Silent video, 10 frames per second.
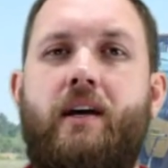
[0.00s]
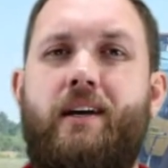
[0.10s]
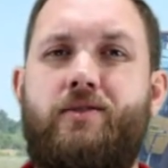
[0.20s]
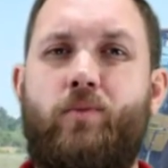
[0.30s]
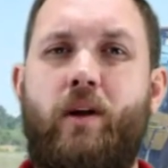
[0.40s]

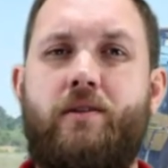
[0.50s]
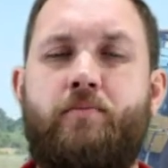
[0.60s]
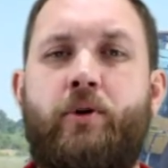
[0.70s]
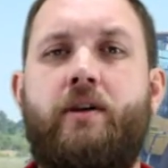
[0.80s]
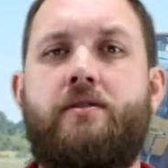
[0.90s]
as well as
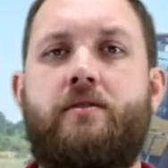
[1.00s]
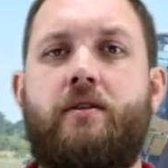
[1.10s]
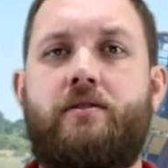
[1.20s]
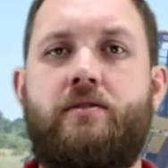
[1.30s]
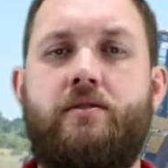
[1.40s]

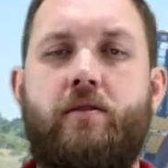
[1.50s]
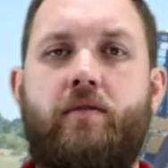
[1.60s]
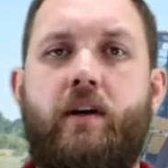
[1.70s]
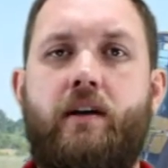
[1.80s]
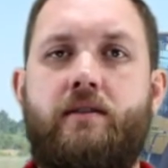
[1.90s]
pre-construction
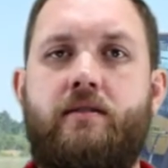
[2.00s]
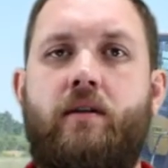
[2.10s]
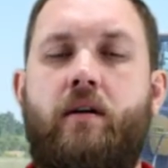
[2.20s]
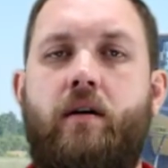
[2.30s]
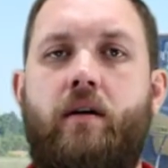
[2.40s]
surveys
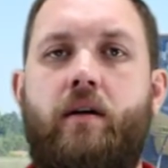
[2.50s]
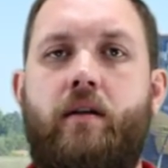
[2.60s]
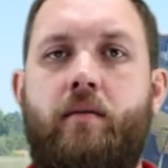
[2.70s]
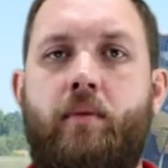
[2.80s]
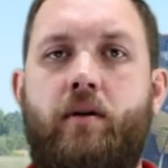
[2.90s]
on
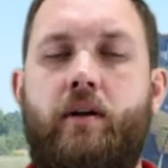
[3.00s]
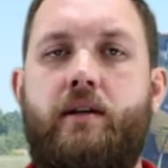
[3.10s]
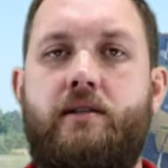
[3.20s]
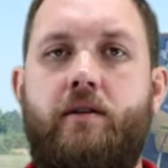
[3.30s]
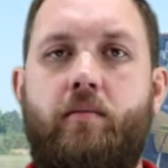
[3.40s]
the
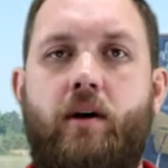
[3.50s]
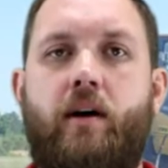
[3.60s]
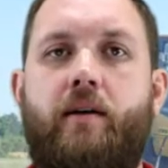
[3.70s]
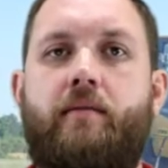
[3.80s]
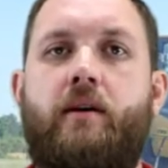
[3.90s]
buildings
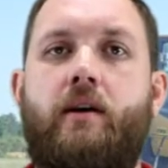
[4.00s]
nearby.